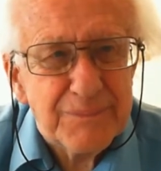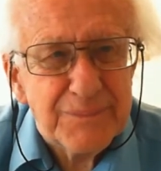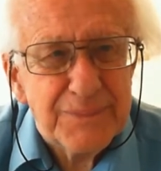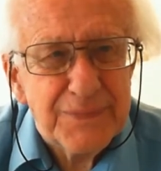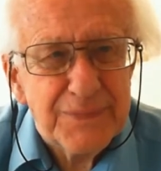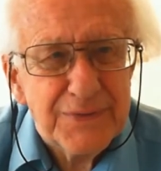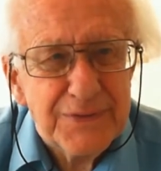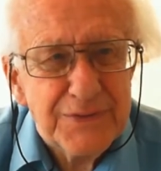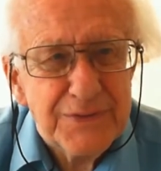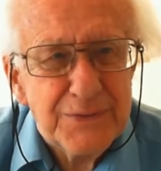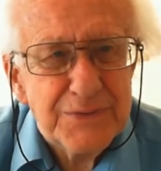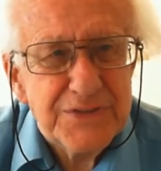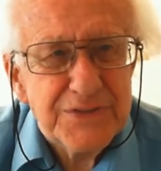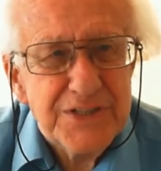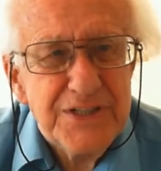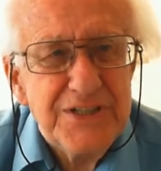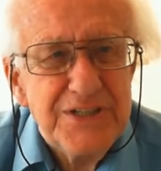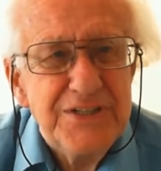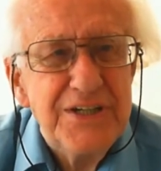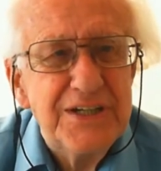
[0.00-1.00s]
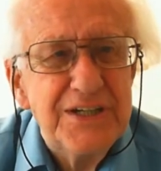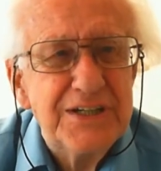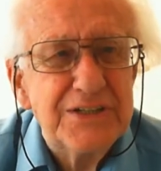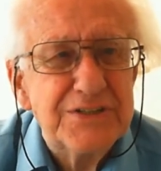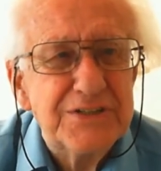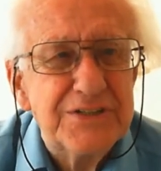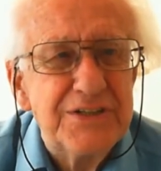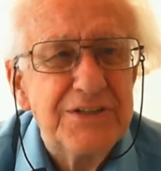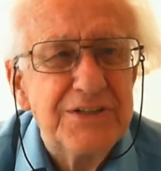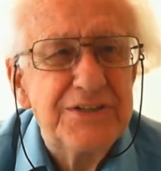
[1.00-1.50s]
But you see,
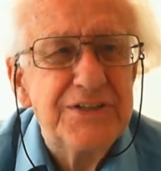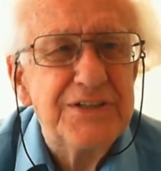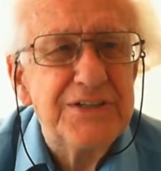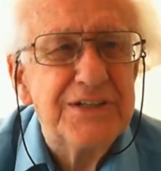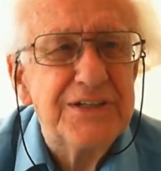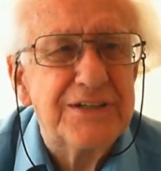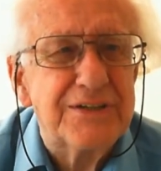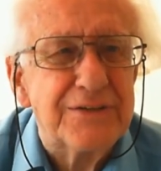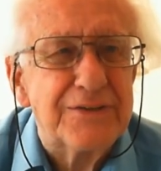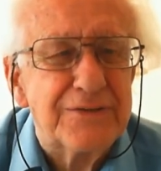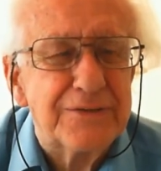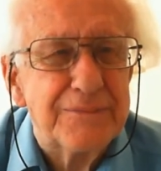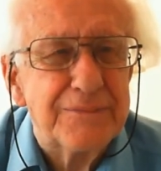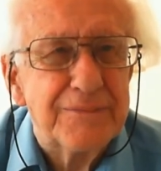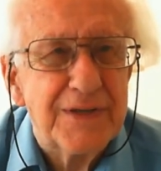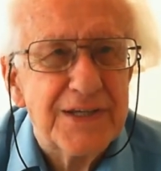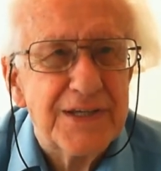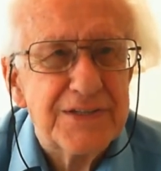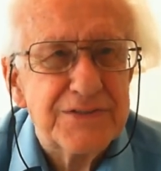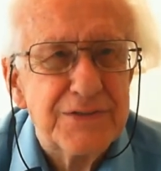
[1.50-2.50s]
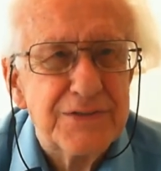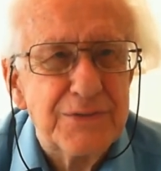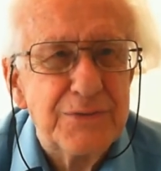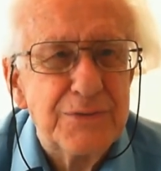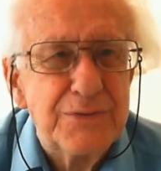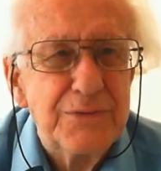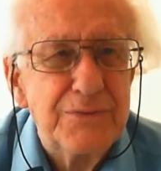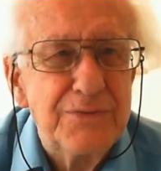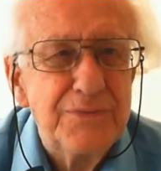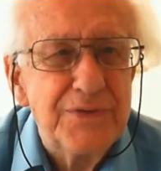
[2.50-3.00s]
diction, dikre, has to
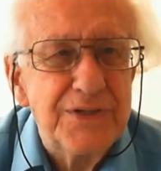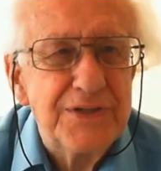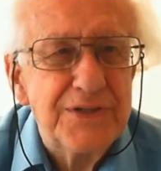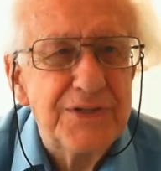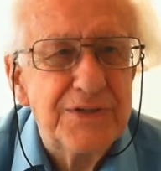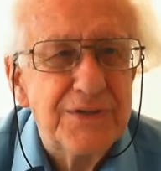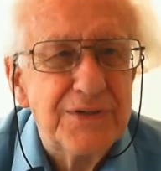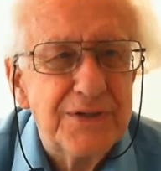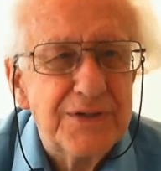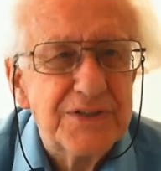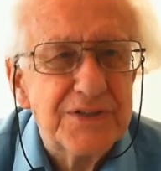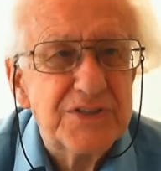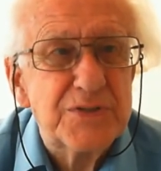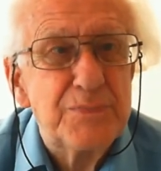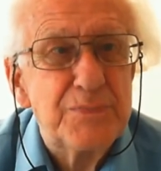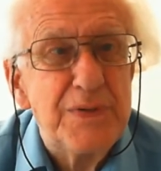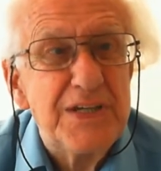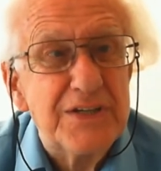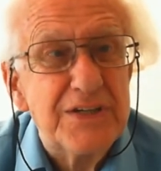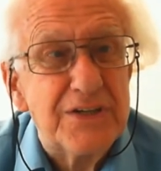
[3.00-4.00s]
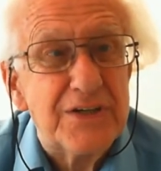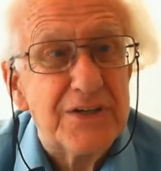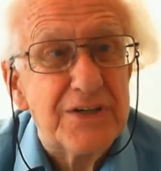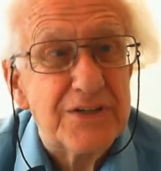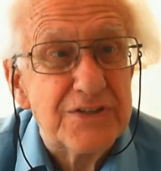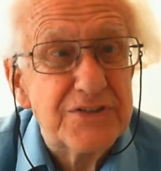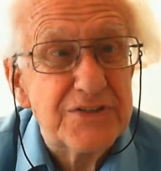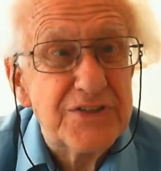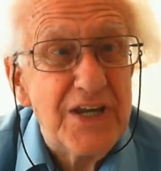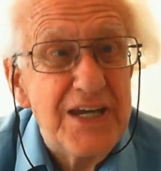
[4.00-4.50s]
do with speaking,
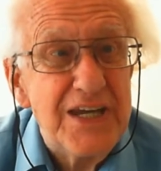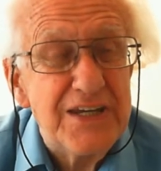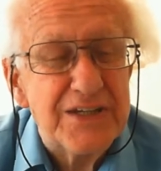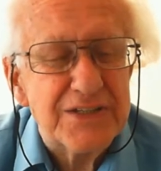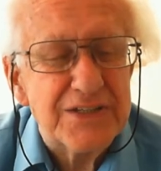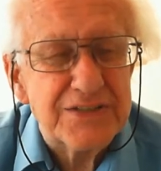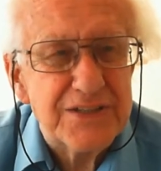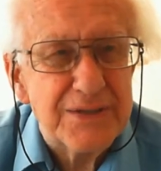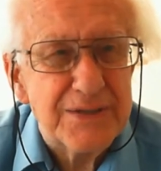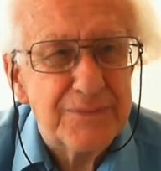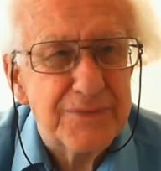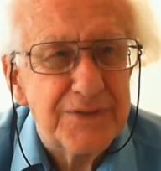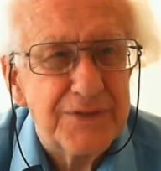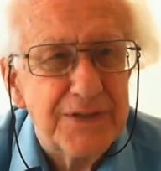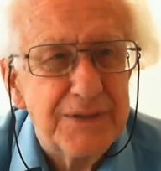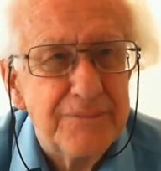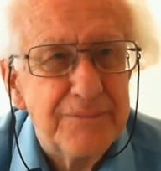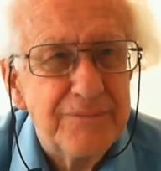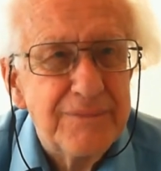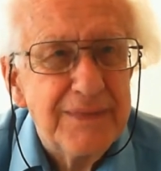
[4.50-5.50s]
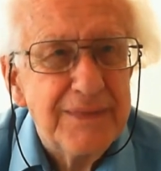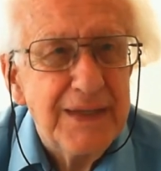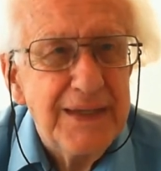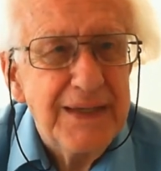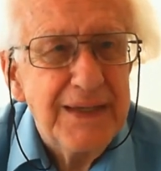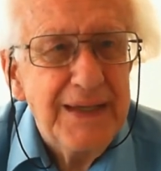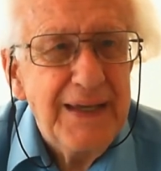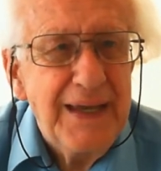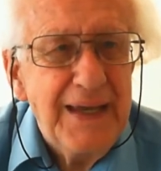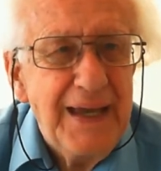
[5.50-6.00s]
saying something.
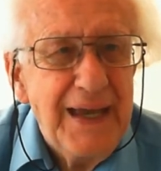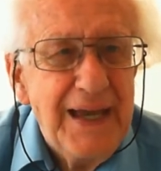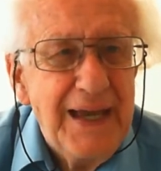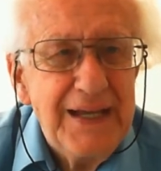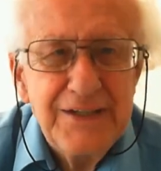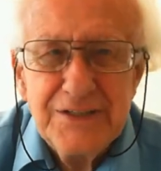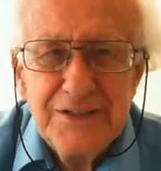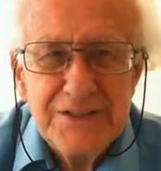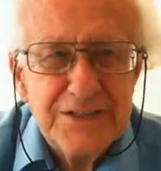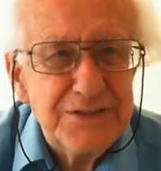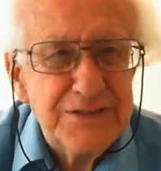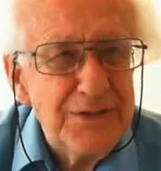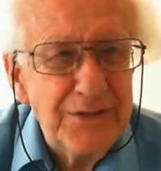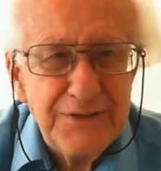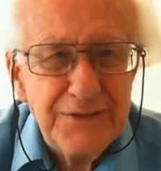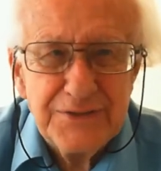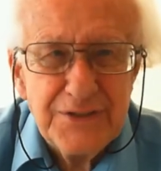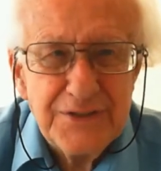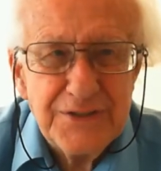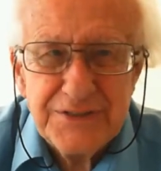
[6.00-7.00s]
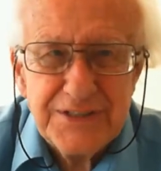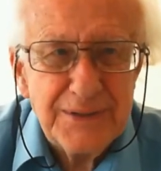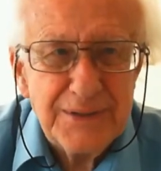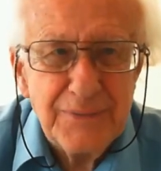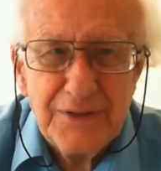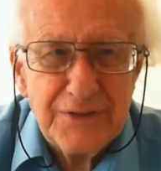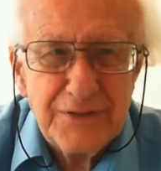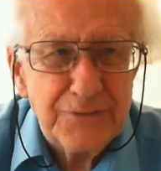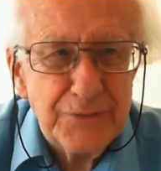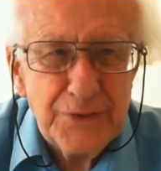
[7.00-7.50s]
And this is not just
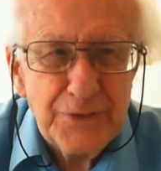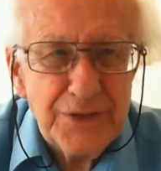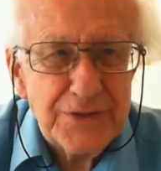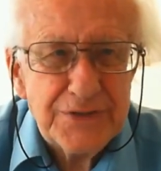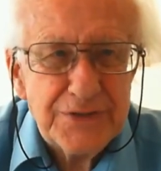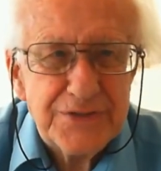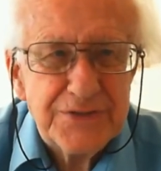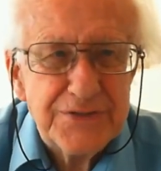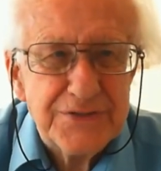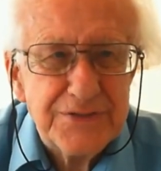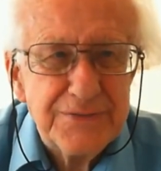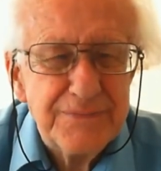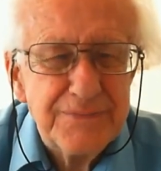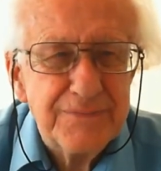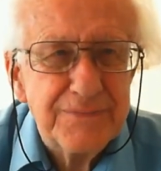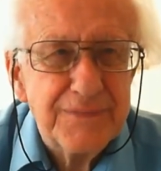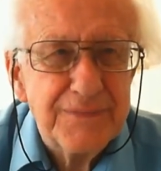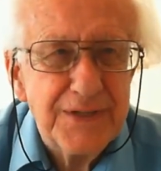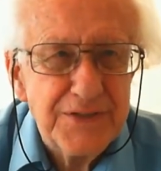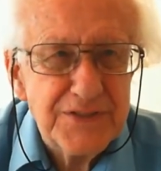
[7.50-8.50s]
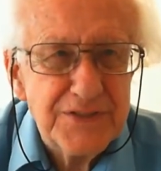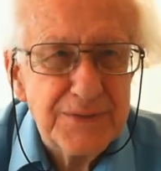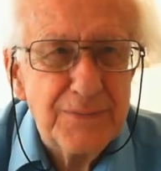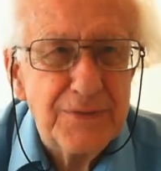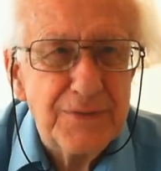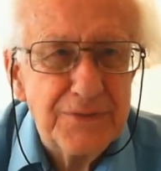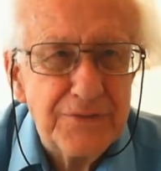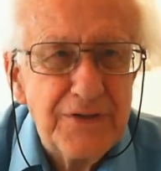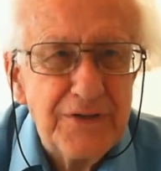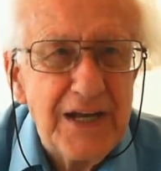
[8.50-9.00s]
about words, it's
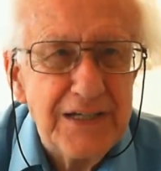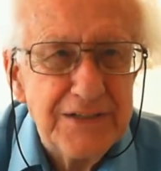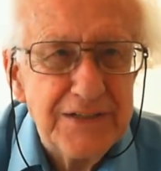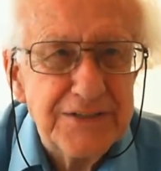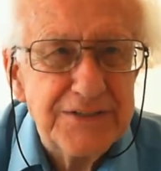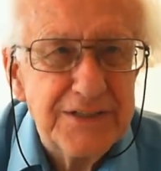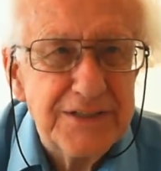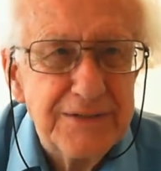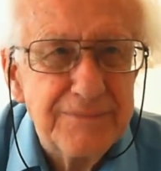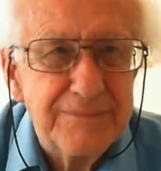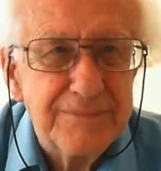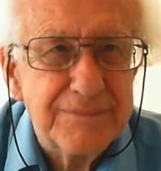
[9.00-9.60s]
about reality.